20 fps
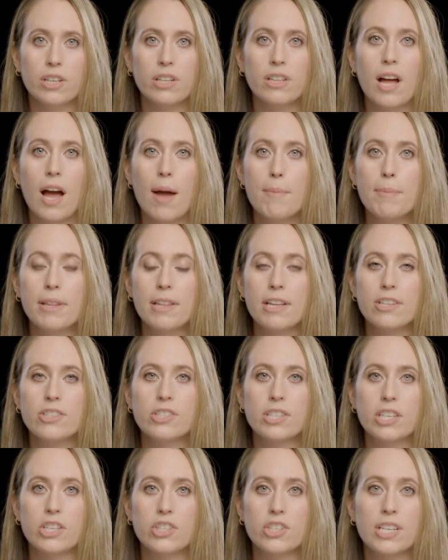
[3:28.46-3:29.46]
climate
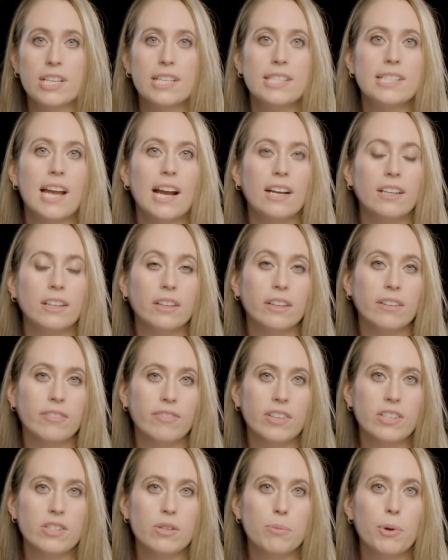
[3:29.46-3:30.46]
legislation is technically
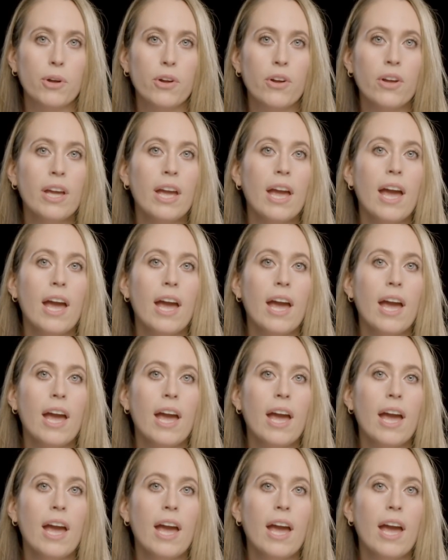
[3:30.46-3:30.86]
feasible